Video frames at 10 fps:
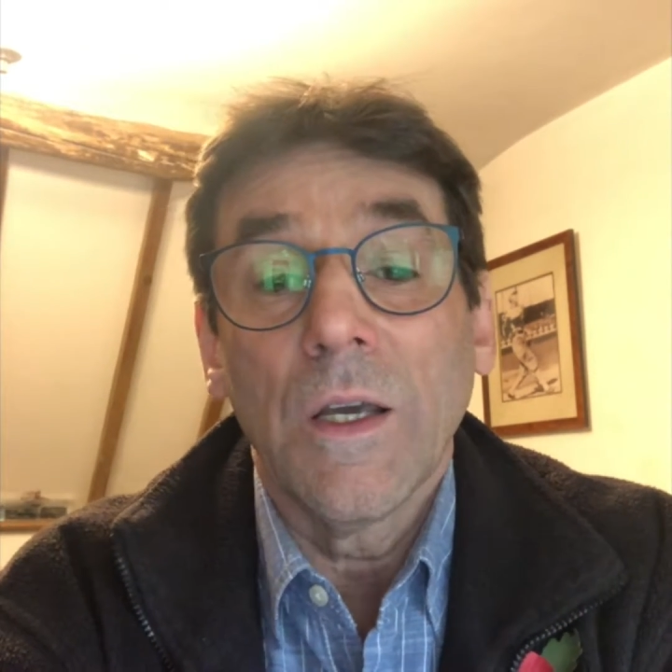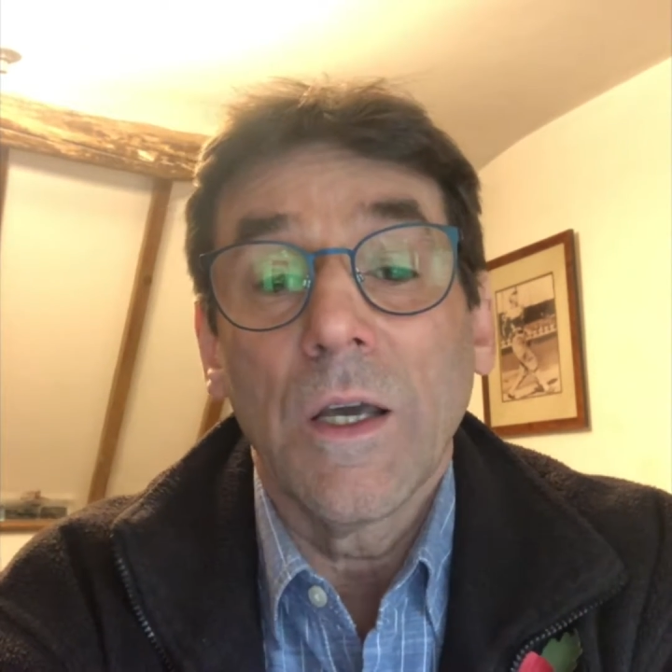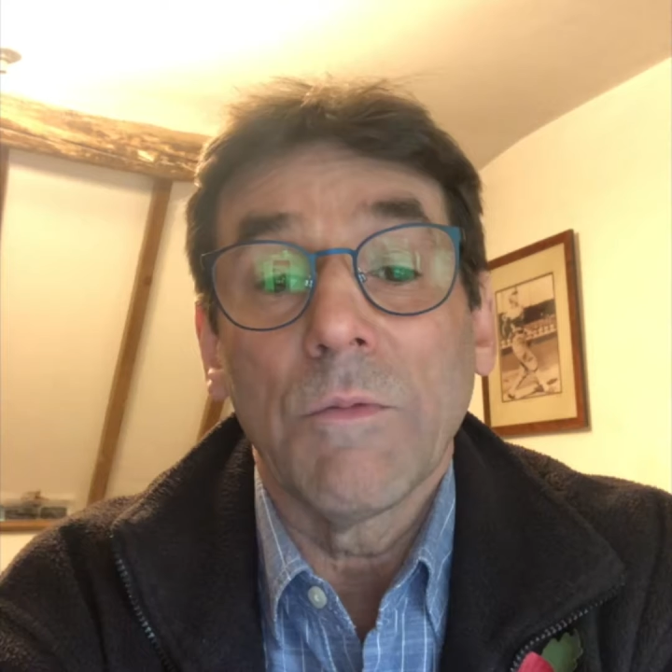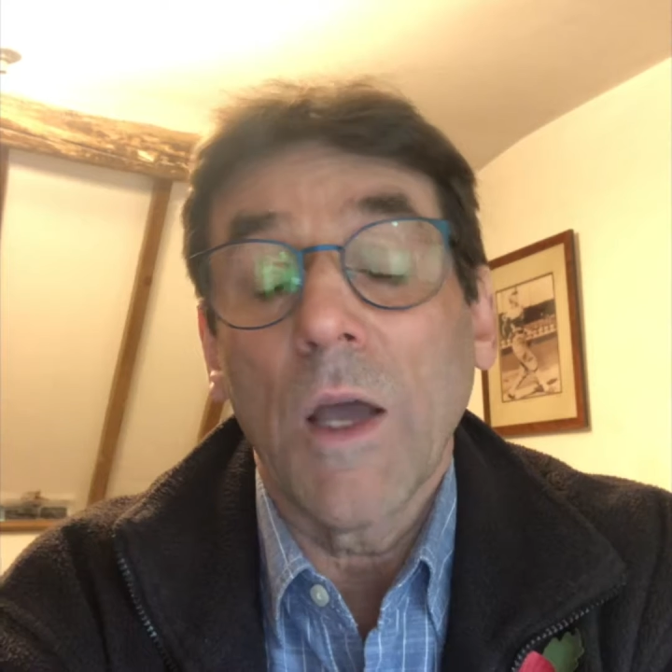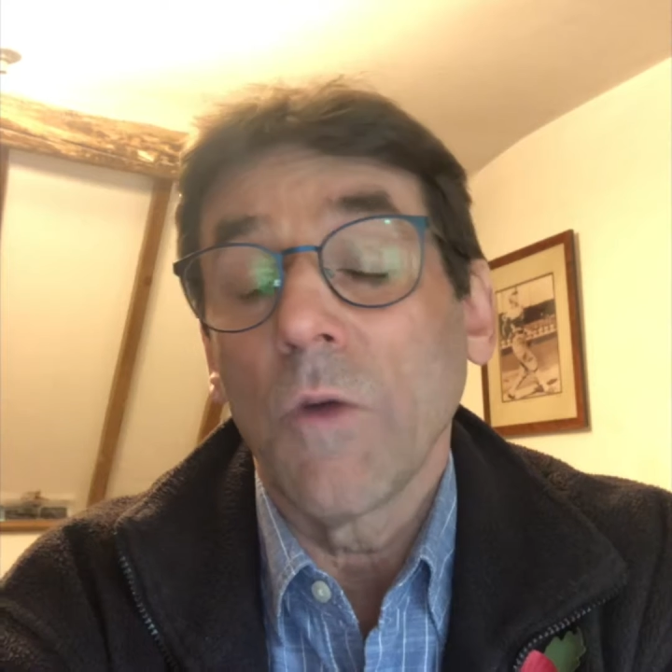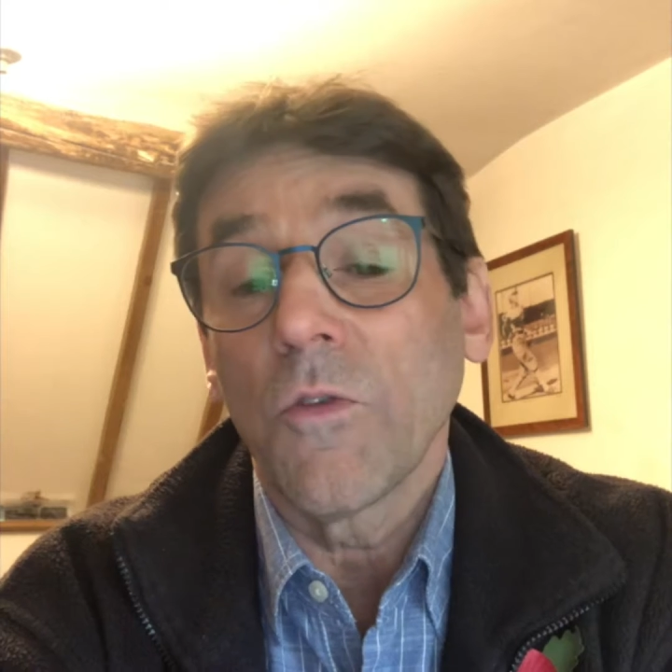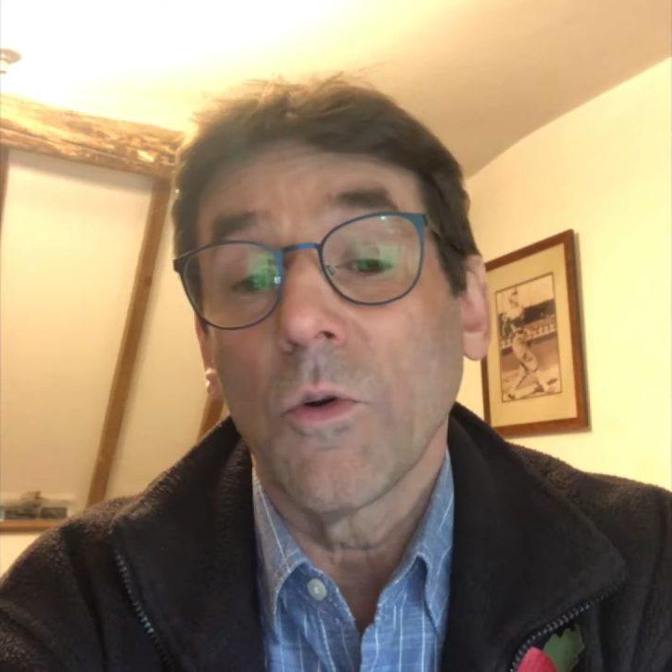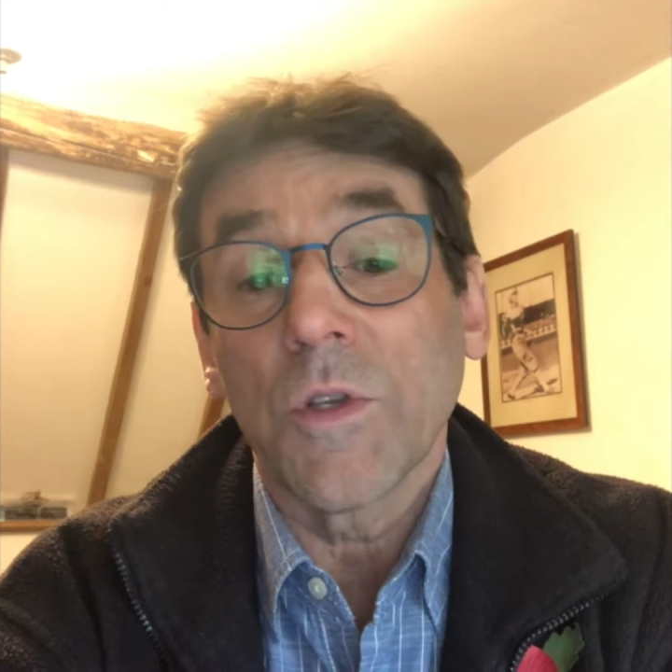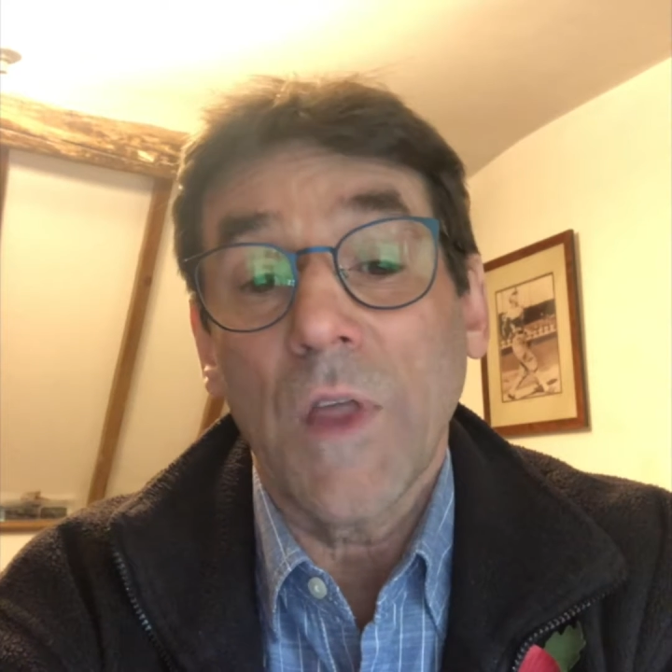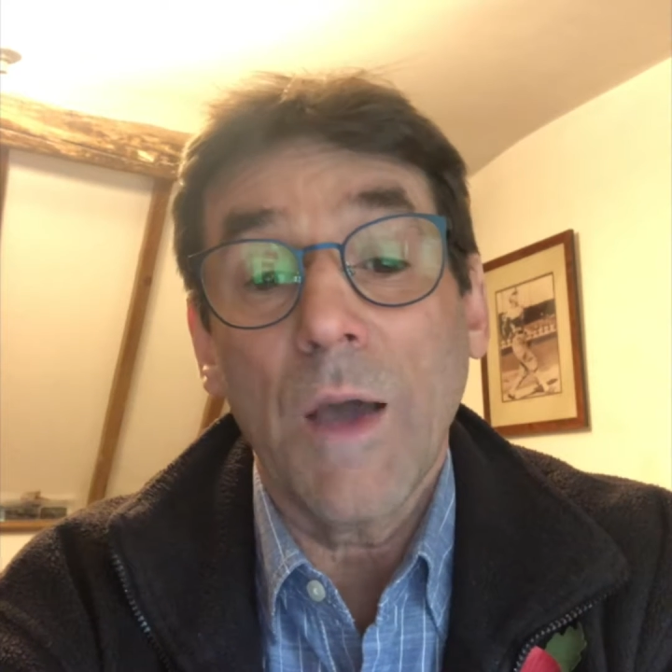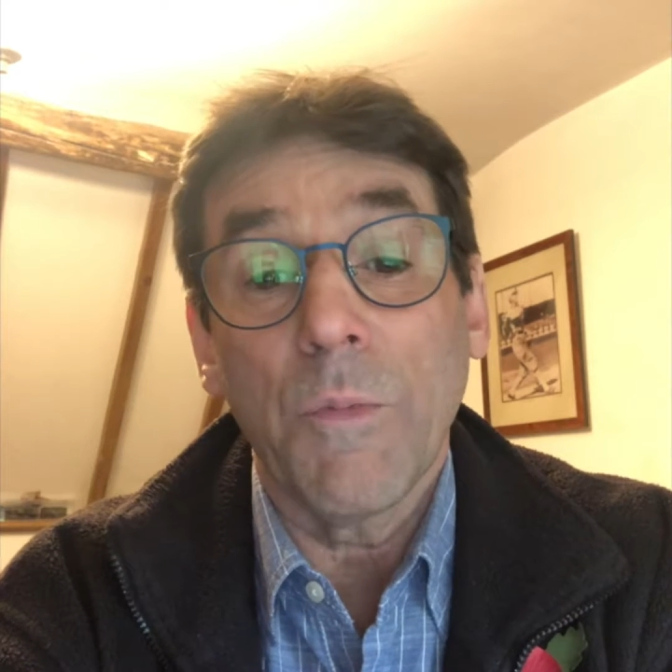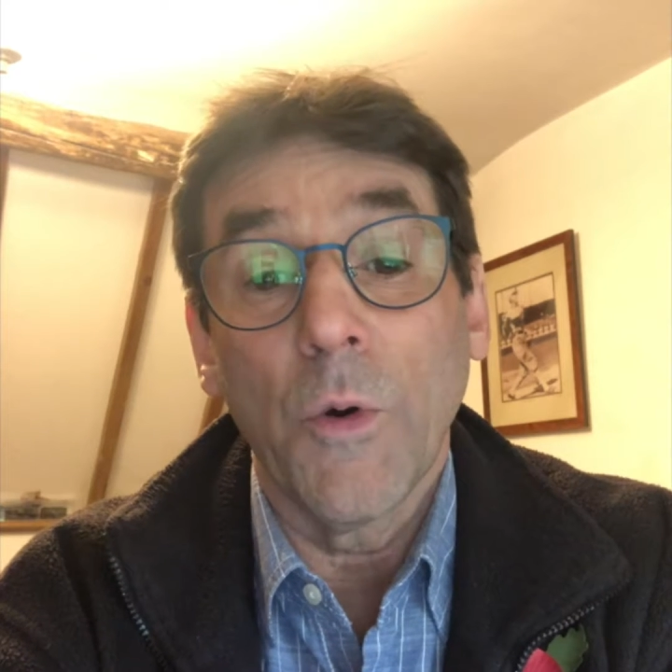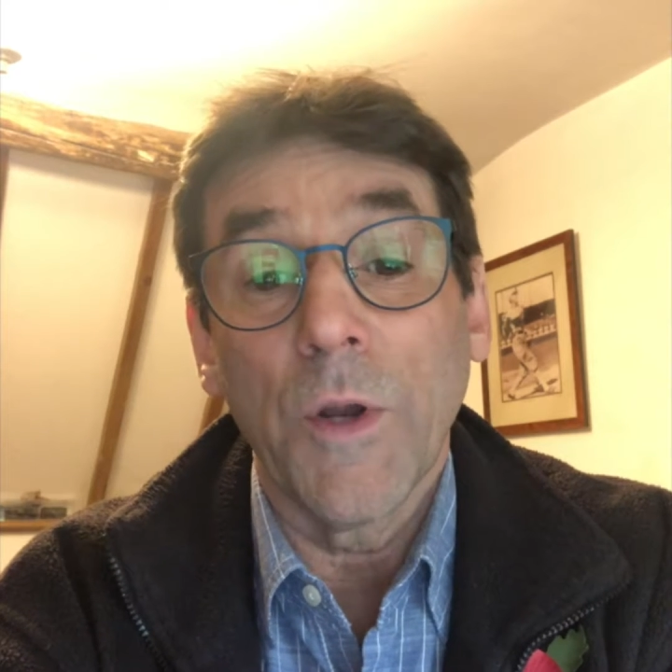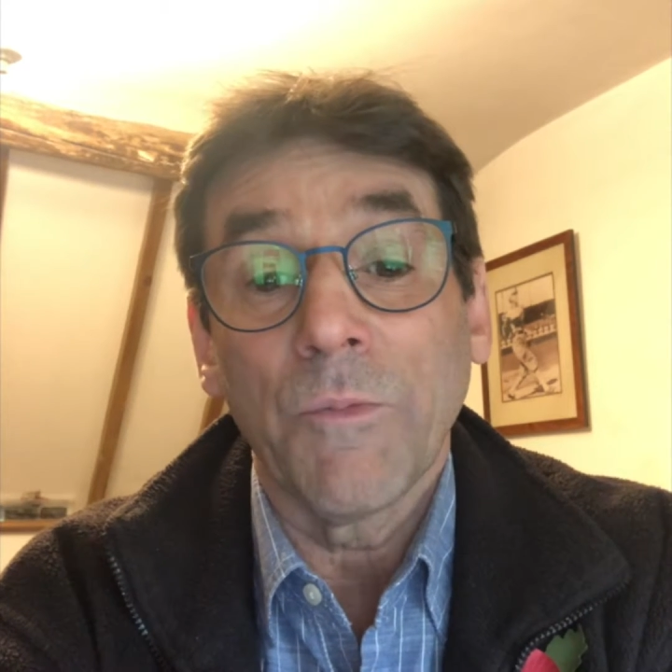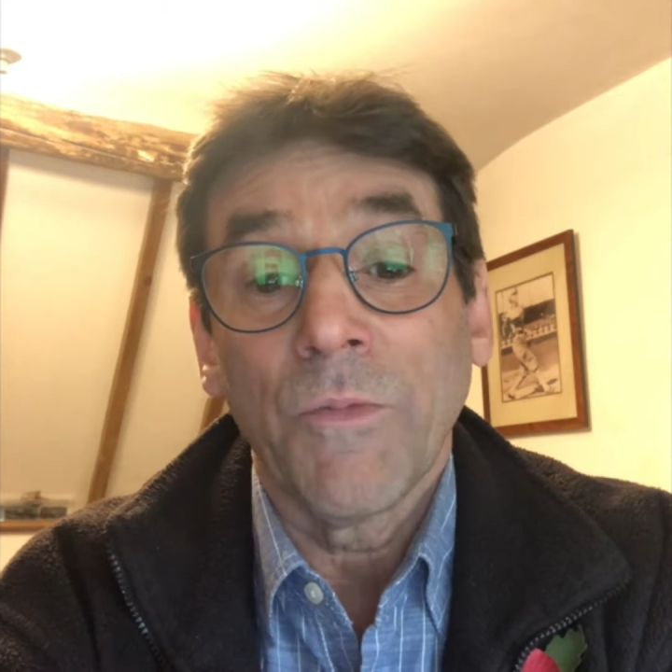Now, of course, at that
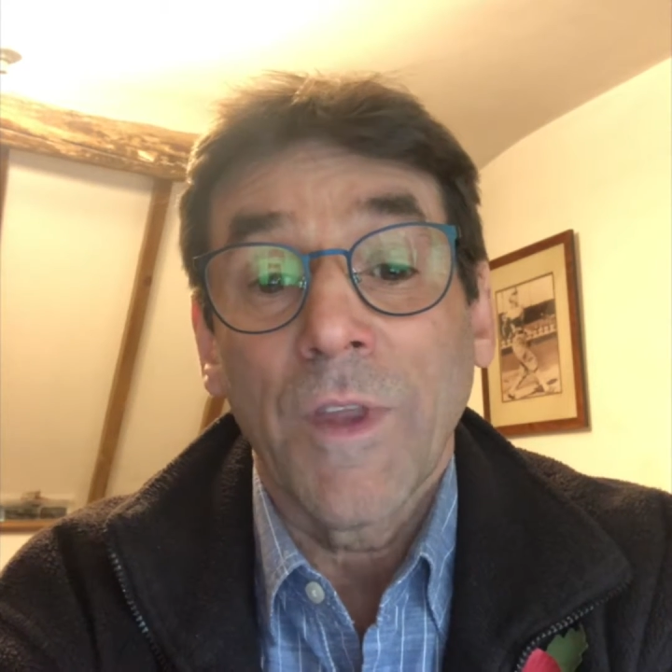point,